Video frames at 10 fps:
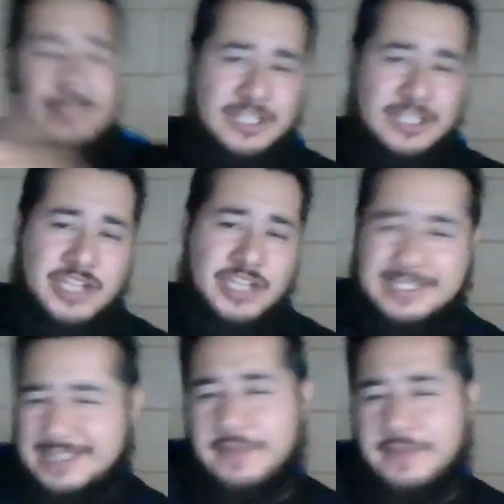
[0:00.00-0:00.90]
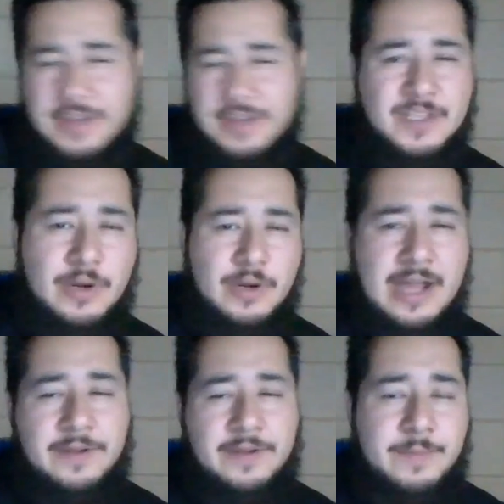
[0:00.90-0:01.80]
TGH somewhere
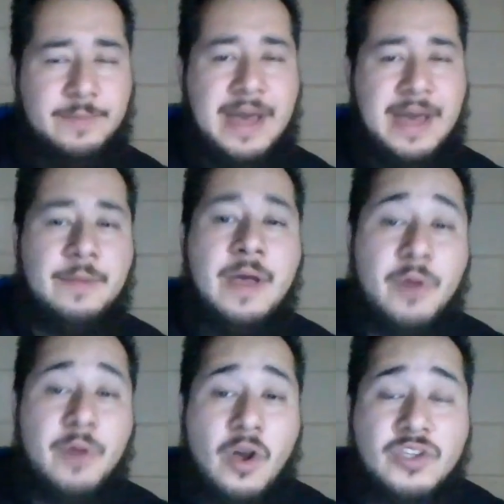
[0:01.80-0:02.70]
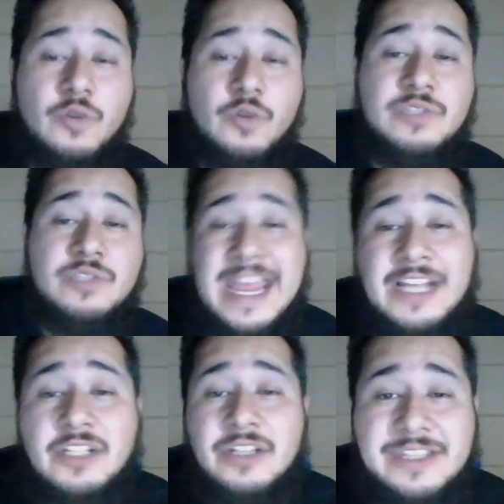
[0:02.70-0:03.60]
down there on the bottom, but also take a
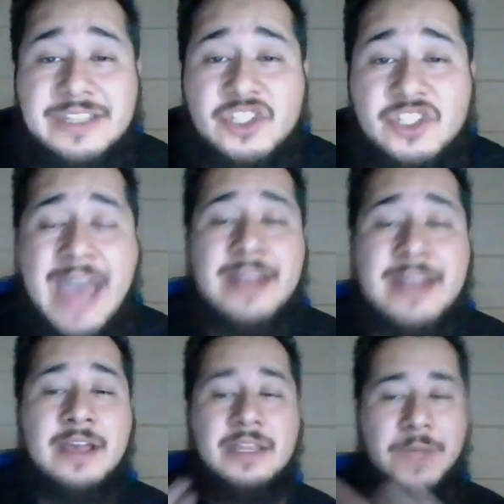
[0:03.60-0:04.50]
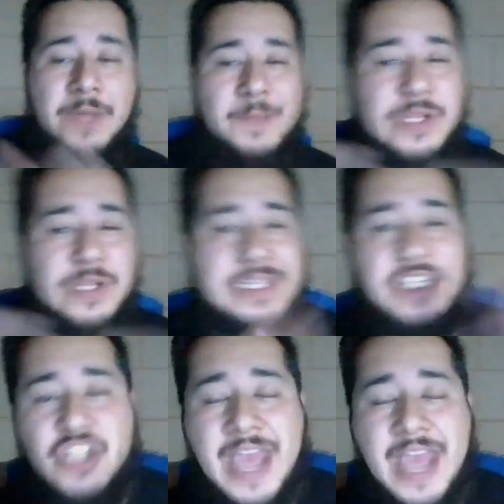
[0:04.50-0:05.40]
look at the chat. The people in the
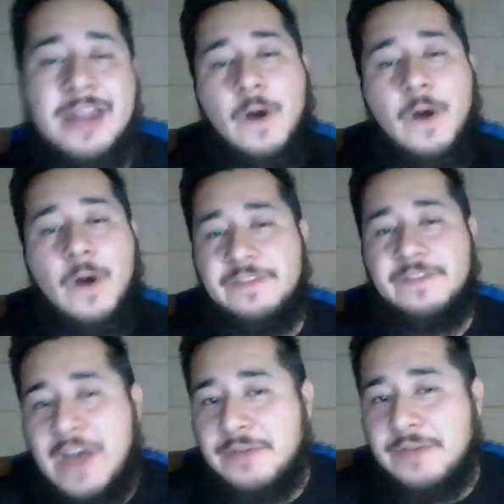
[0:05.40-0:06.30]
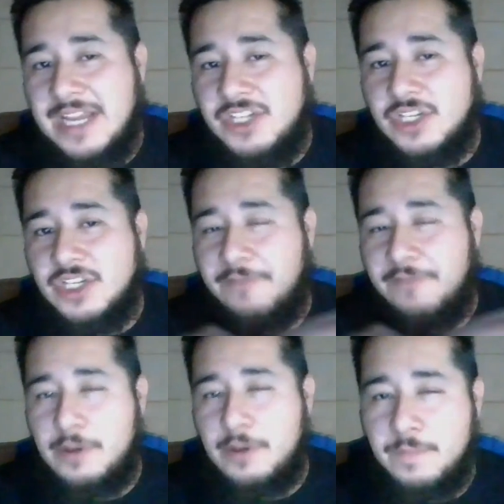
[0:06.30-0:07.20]
chat are the foundation of
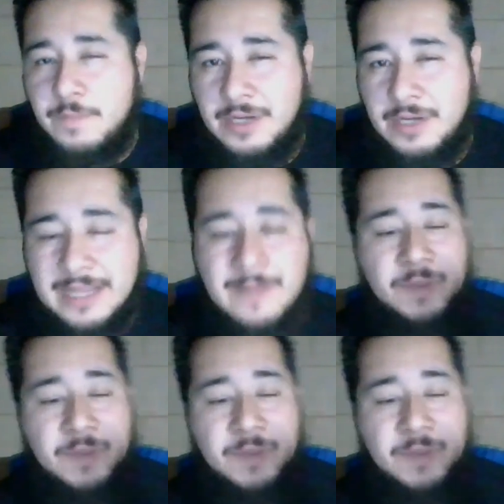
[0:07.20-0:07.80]
our community.